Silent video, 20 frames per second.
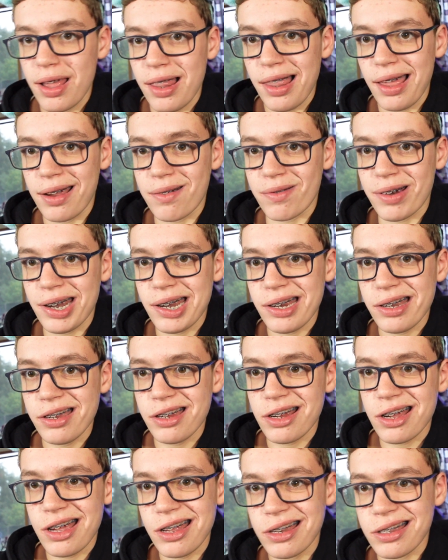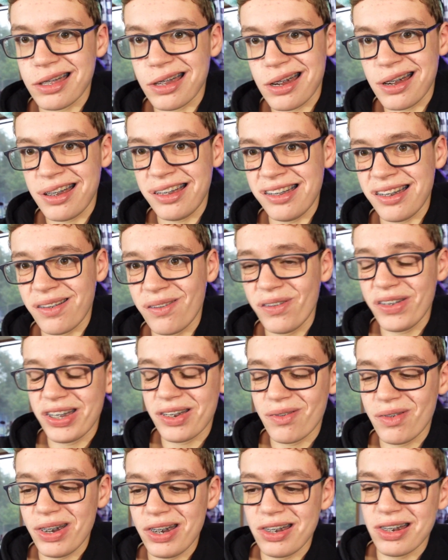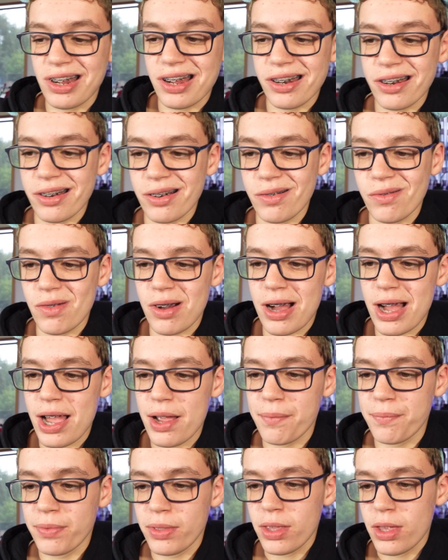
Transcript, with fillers: like read it to you guys and then I stopped for some reason, I don't know why.